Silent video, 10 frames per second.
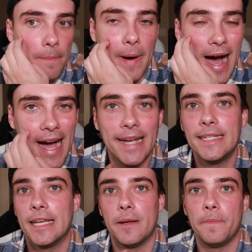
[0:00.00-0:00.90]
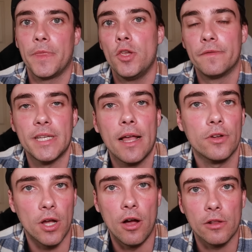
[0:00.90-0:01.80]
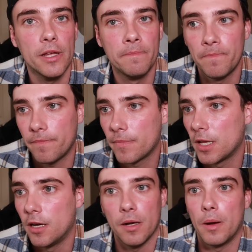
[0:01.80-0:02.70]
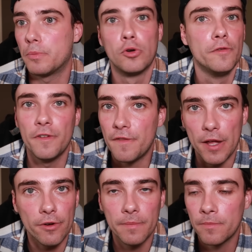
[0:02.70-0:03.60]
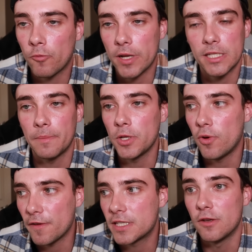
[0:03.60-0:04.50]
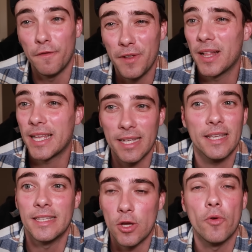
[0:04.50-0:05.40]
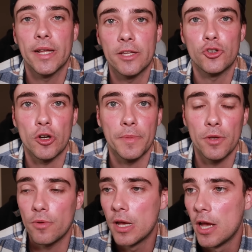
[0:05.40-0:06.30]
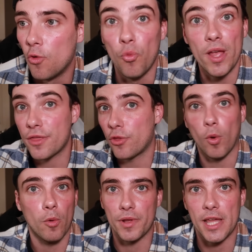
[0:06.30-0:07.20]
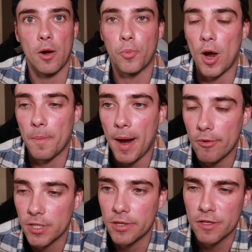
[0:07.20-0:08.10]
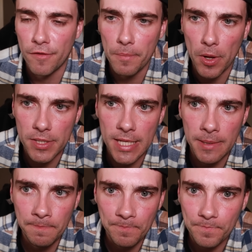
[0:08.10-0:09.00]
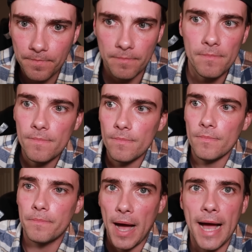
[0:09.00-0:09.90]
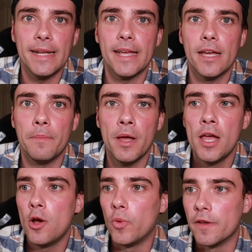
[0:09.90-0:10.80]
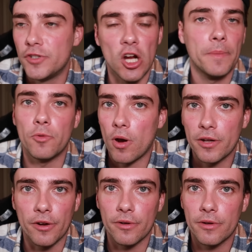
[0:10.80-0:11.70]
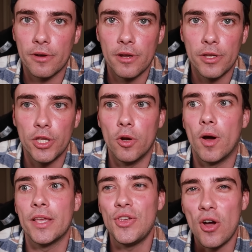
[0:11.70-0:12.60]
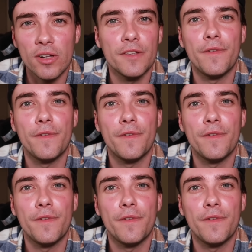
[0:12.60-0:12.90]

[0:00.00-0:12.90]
Behind him, you have Tyler Conklin, a proven veteran, right? Somebody who I still feel like is going to contribute with or without Brock Bowers on this football team. Behind him, we have Jeremy Rucker, you know, a young